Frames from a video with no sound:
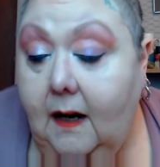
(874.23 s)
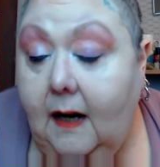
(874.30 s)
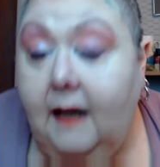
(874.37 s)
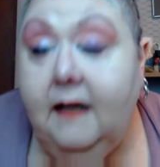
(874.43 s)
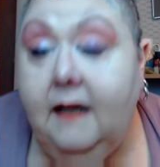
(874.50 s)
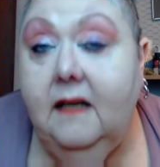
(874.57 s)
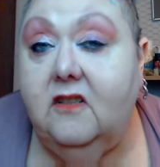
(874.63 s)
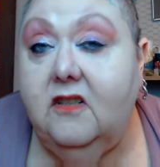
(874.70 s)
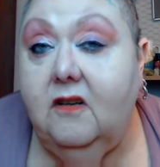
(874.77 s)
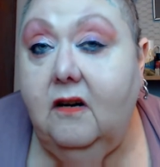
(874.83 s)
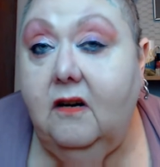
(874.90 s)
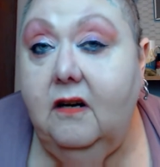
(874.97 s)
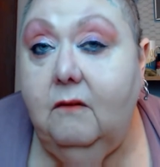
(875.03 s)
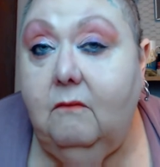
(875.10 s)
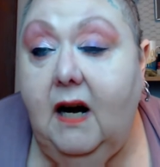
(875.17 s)
I get
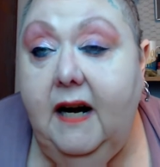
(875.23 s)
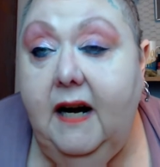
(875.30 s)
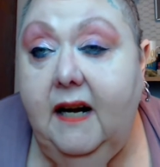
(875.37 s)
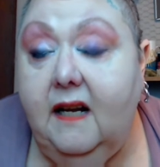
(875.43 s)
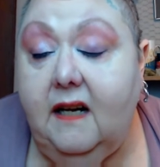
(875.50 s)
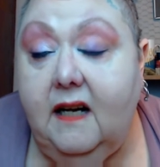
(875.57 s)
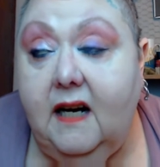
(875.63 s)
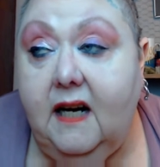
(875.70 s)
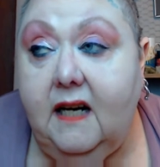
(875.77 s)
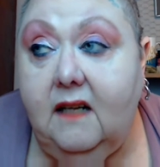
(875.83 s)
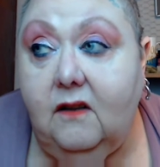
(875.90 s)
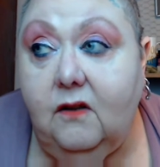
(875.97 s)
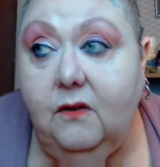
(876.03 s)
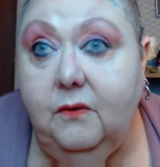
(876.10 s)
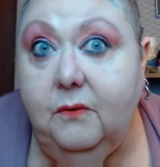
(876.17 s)
started writing and I can
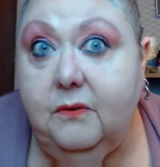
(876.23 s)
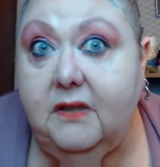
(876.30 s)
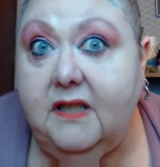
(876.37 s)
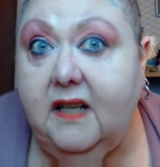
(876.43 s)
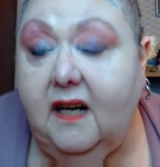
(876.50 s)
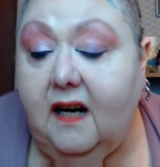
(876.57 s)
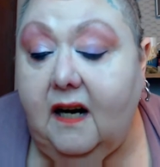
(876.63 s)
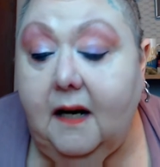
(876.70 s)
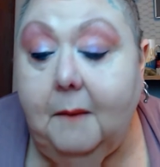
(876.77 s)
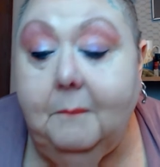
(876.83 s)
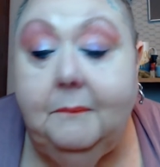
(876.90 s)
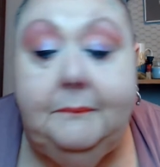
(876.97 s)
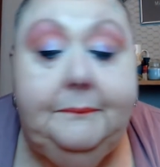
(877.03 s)
lose time.